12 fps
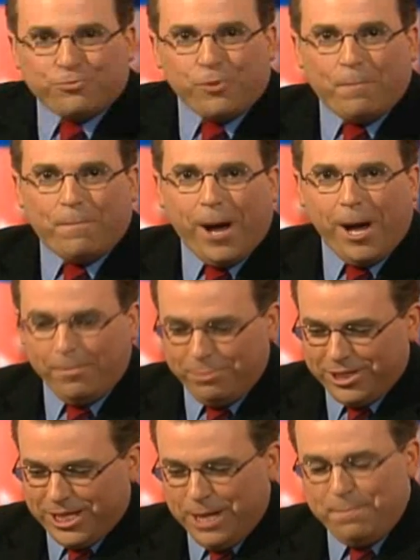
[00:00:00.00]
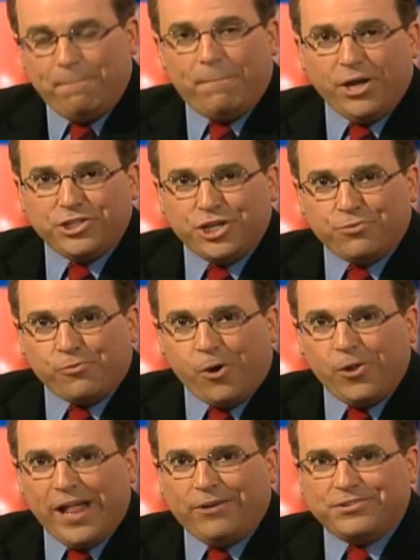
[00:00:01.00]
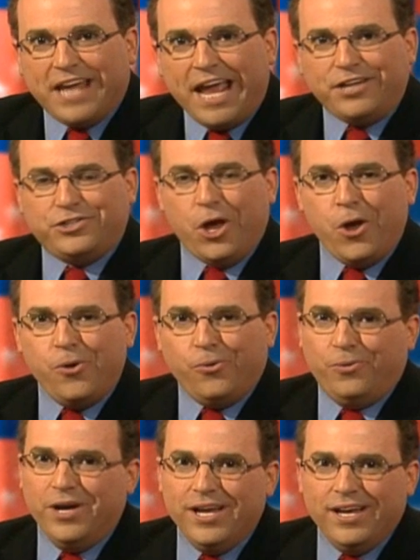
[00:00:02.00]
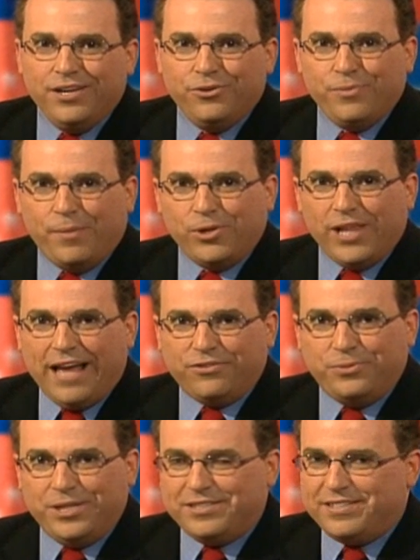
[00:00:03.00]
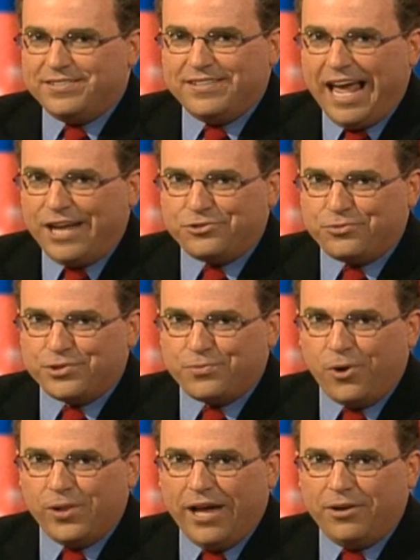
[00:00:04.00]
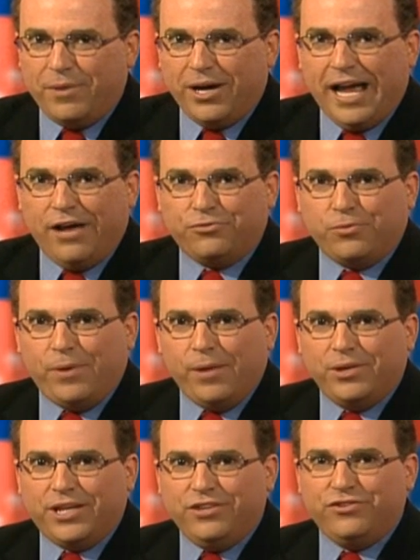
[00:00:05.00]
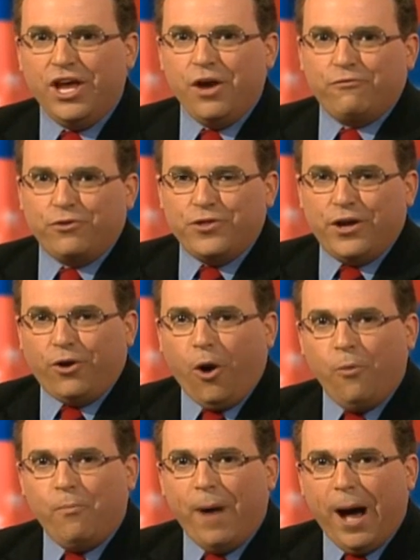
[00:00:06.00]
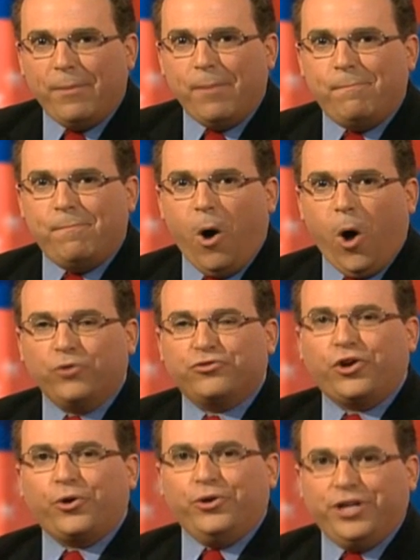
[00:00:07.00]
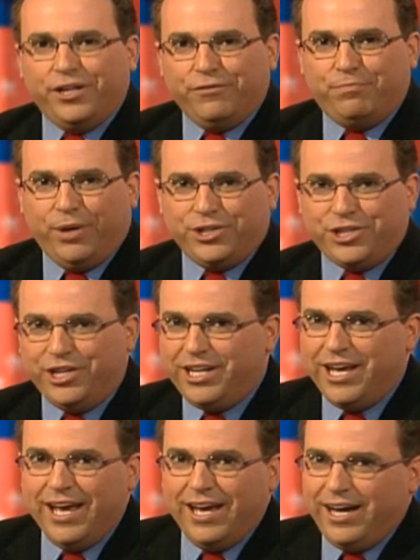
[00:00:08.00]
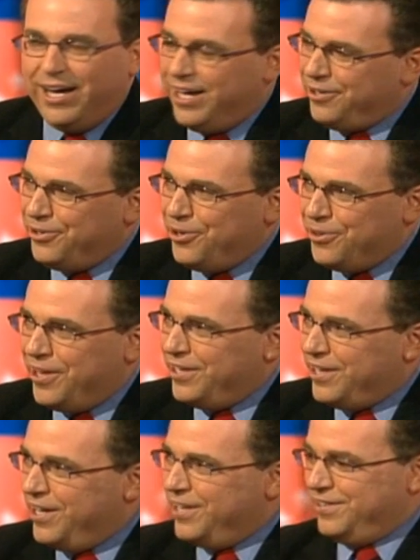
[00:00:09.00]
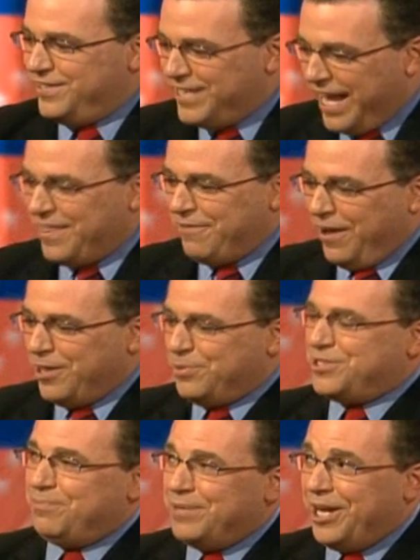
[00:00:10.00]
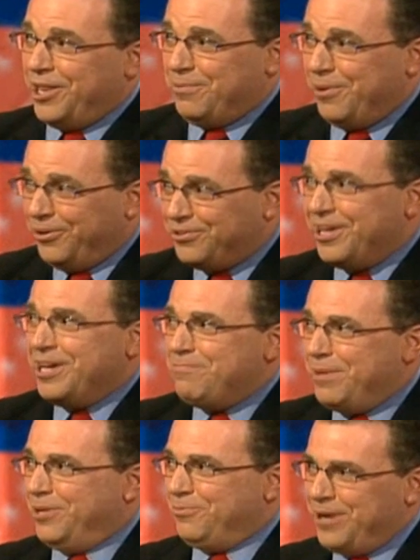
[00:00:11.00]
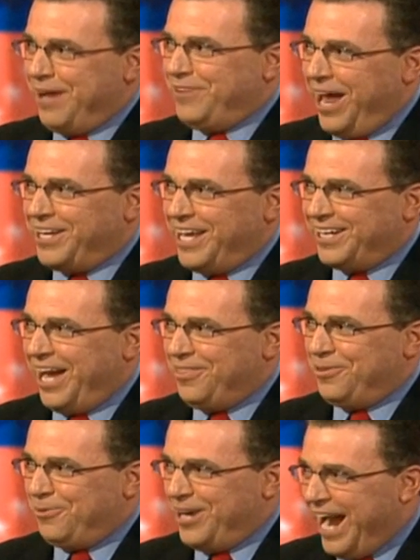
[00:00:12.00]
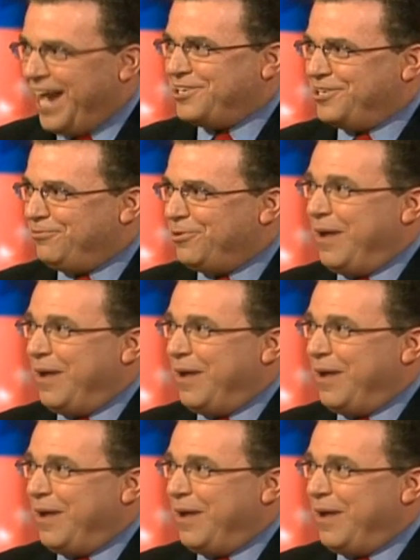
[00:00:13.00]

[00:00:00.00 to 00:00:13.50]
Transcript: Republican budget rollout, take two. You remember last week's disastrous rollout among House Republicans for their Obama alternative budget. Uh, I don't know that uh, today they finally put some meat on the bones, but we have not yet gotten the reaction from